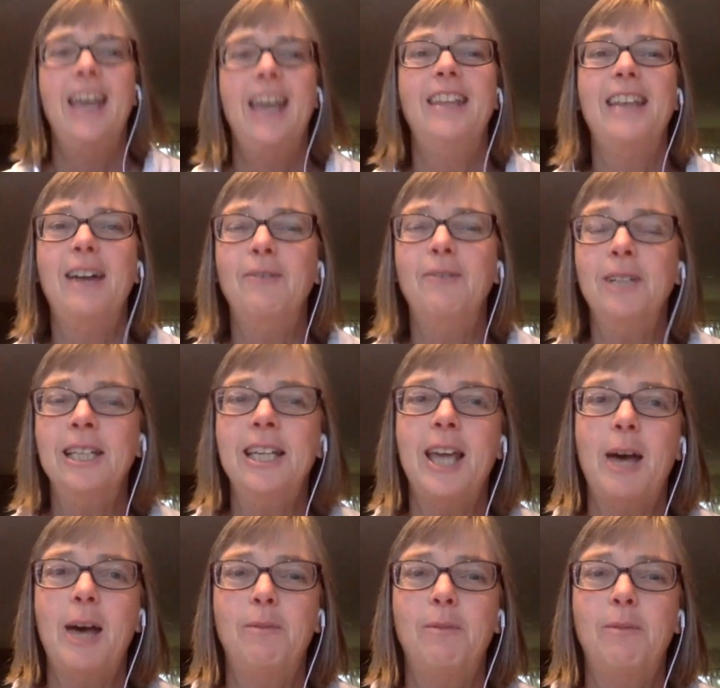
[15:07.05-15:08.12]
And that really
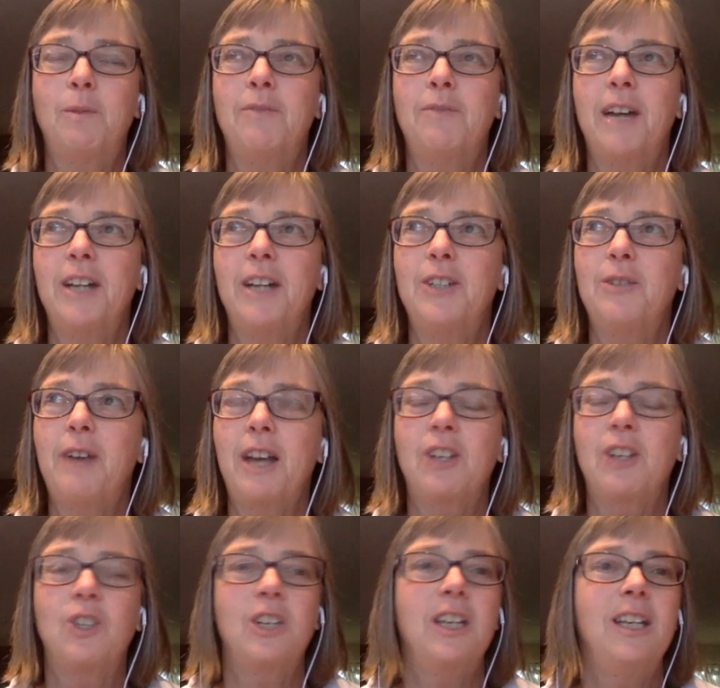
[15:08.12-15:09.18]
helps provide
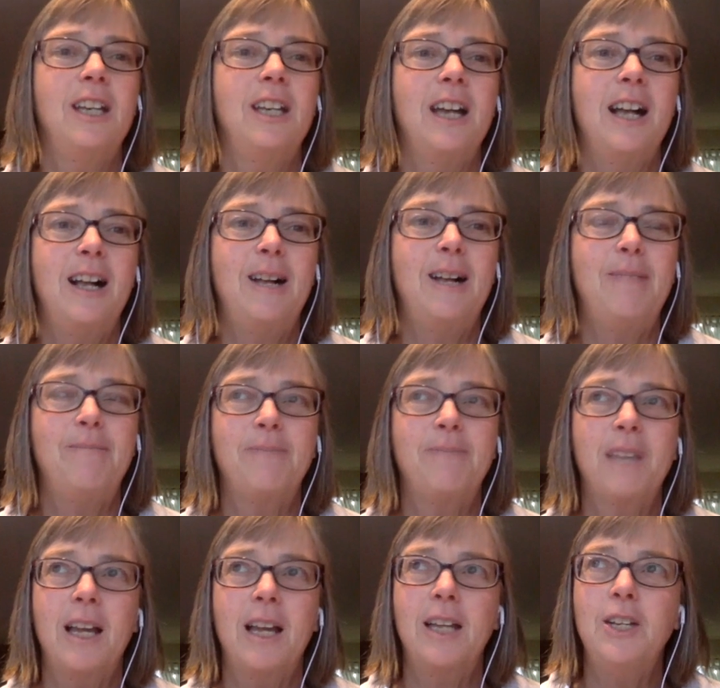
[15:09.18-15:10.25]
direction.
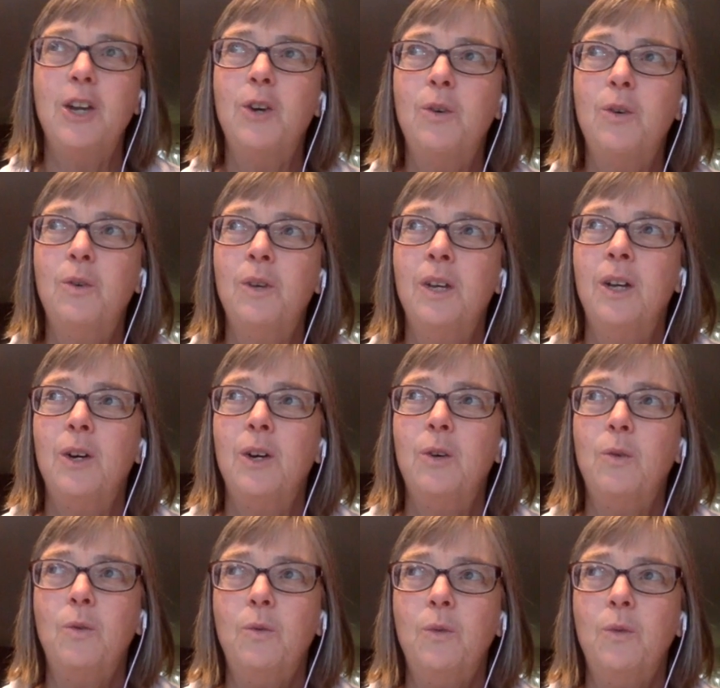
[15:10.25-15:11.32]
I know
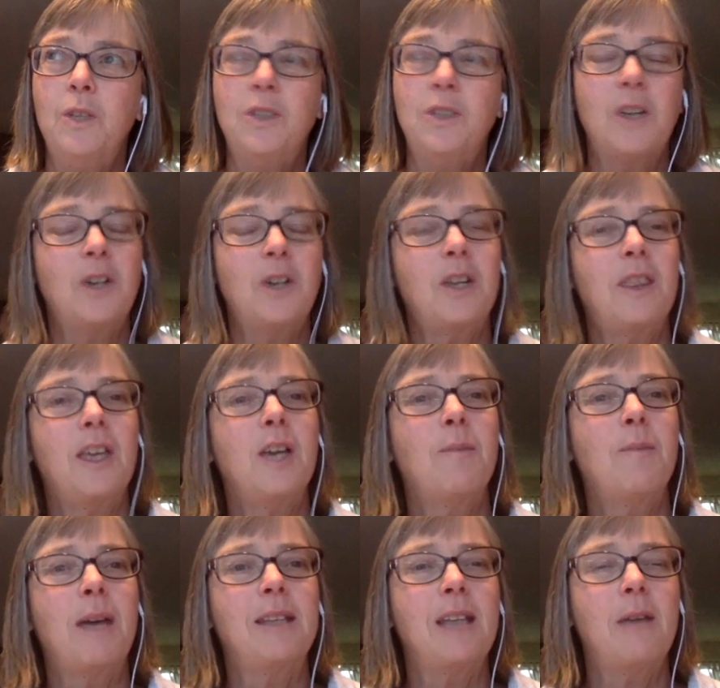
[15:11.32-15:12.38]
we start to think
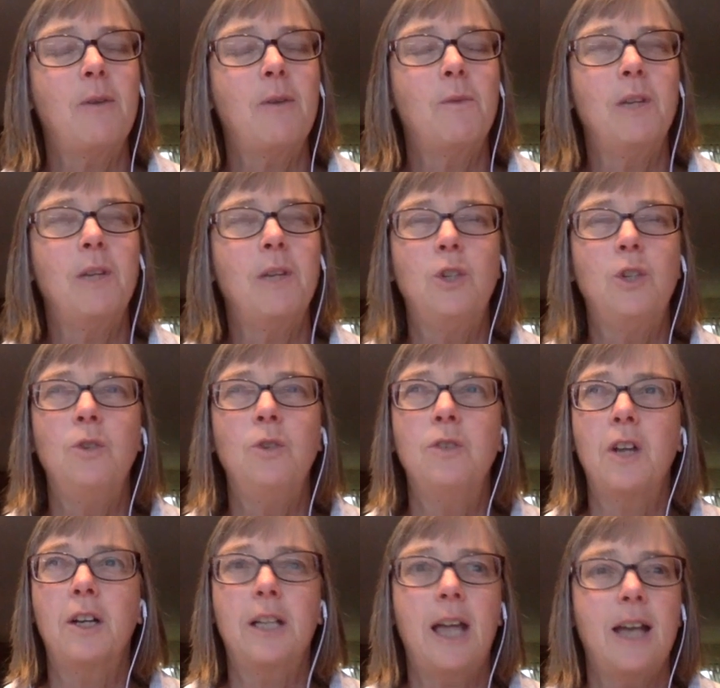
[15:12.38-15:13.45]
about that when we choose
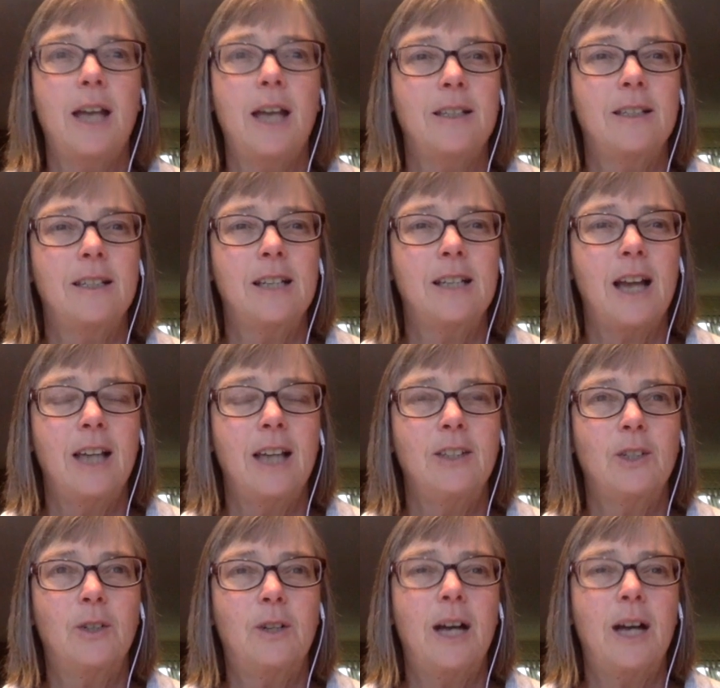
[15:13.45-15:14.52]
our classes in high
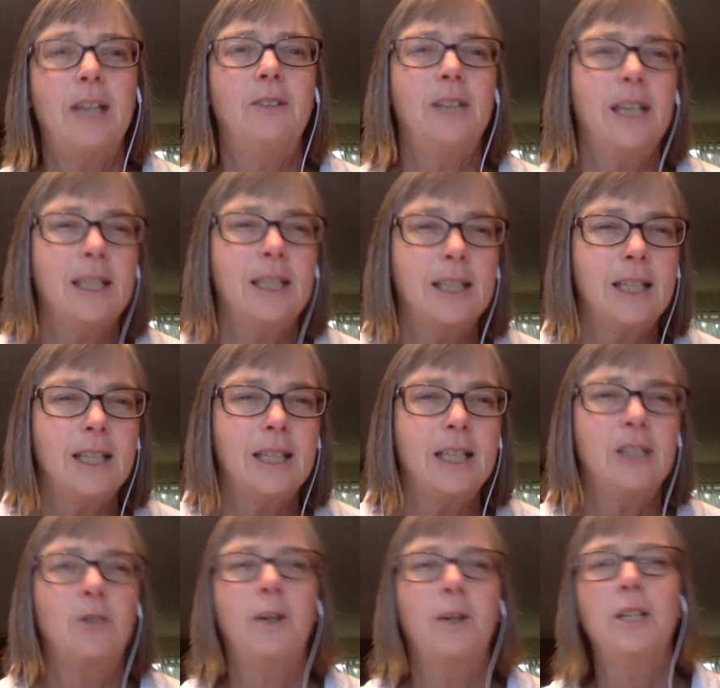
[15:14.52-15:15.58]
school. I don't like
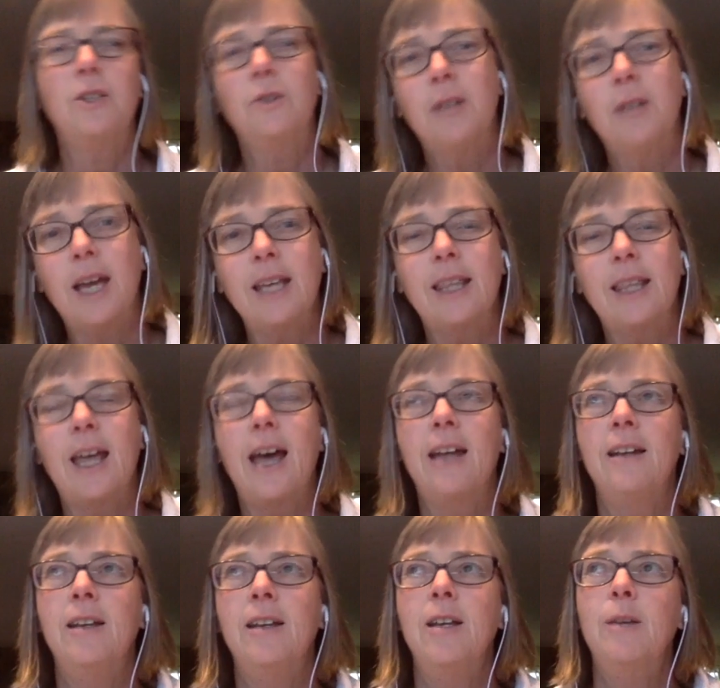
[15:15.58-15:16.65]
this, or I do like that.
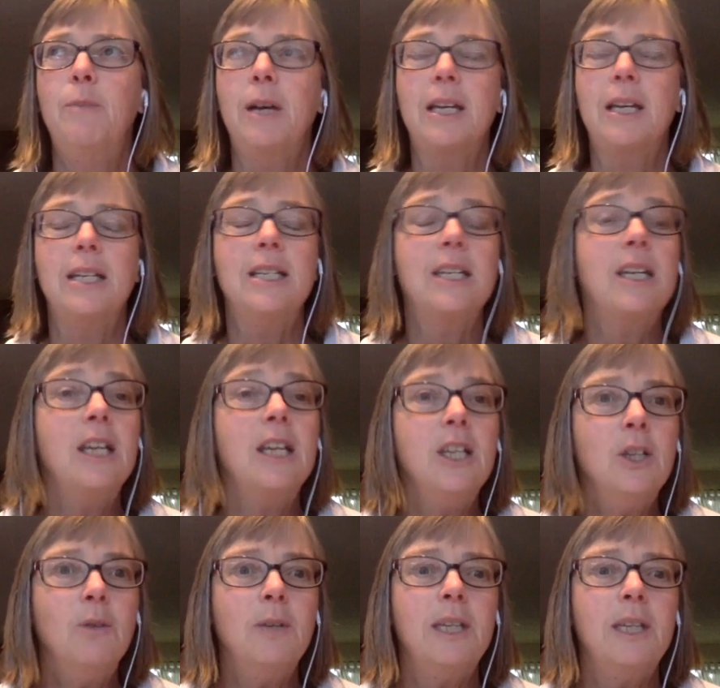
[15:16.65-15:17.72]
But
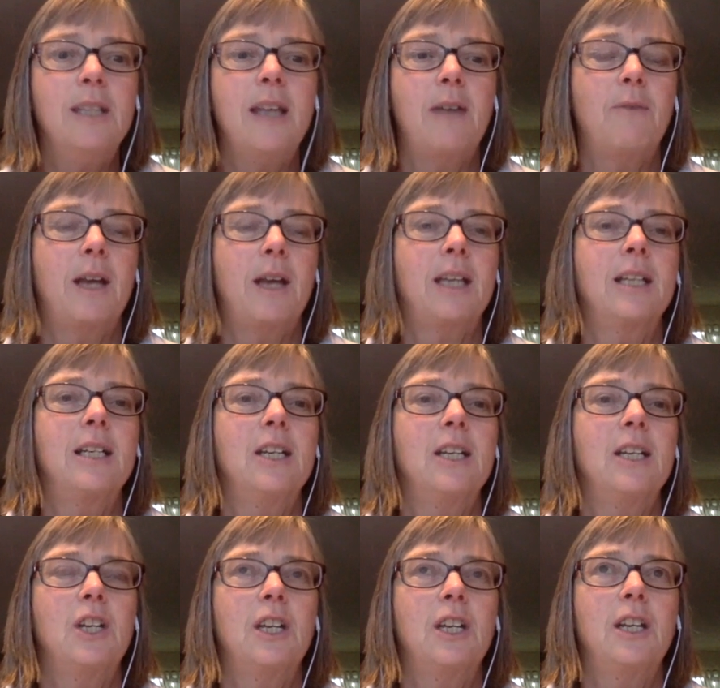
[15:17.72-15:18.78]
continuing that
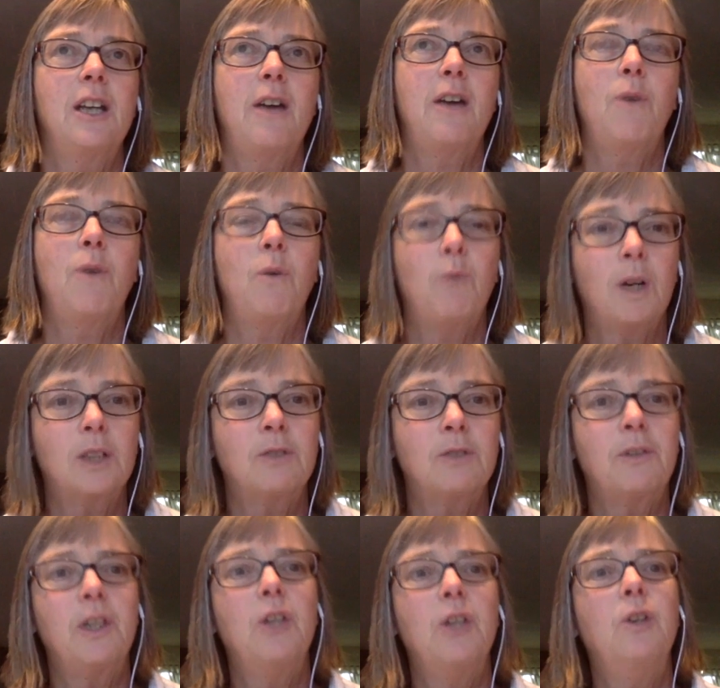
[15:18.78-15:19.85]
recognition of what works
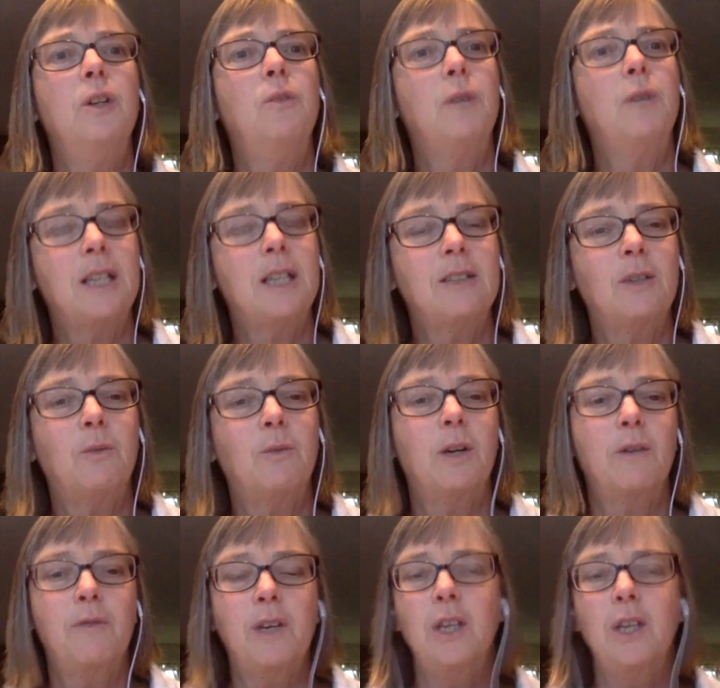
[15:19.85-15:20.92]
for you and what doesn't
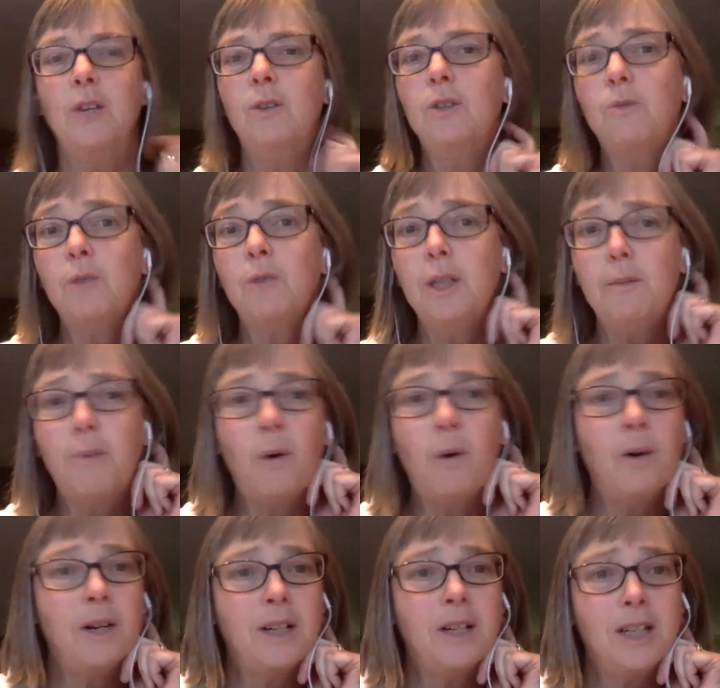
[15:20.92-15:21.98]
work for you is really
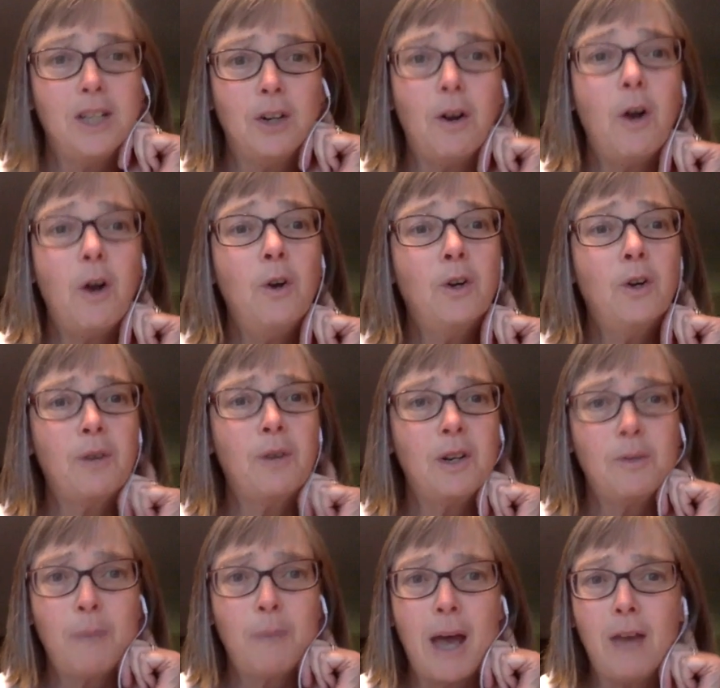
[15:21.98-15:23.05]
important in your own
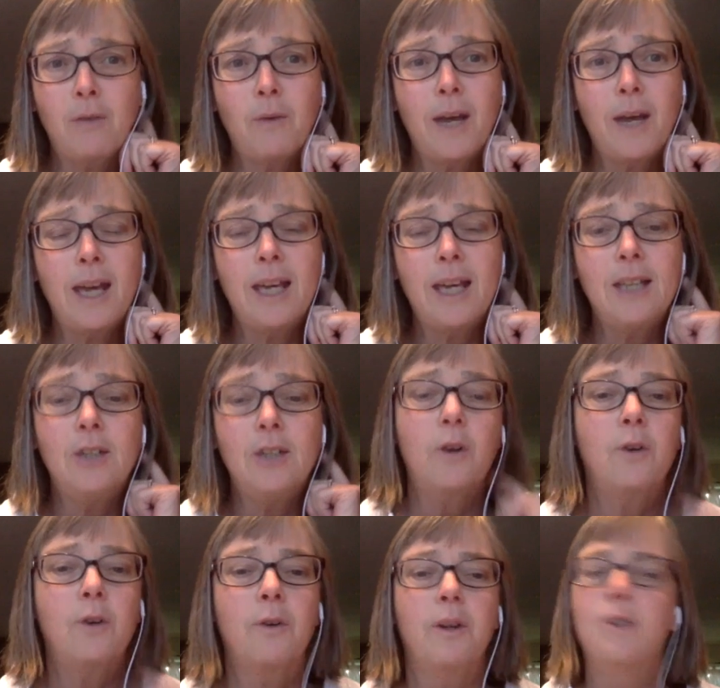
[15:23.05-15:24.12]
career pathway, in your
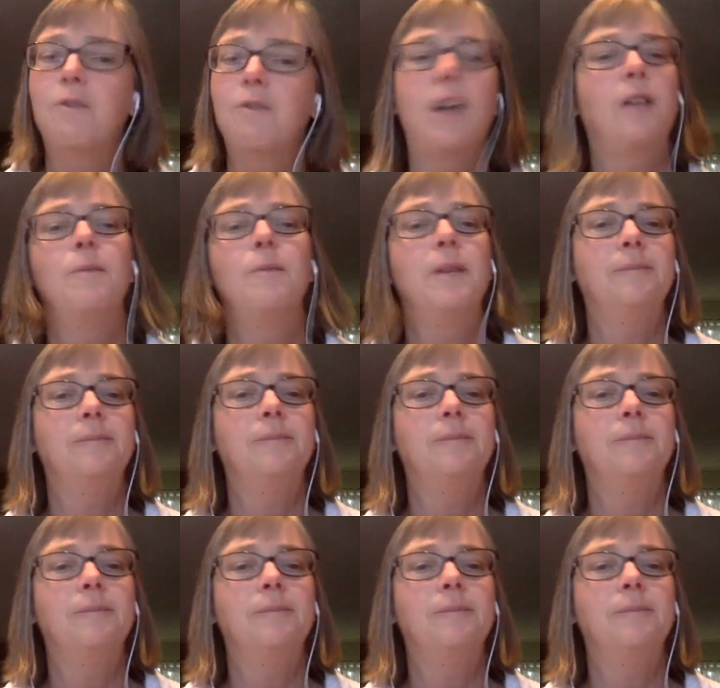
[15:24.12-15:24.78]
own career development.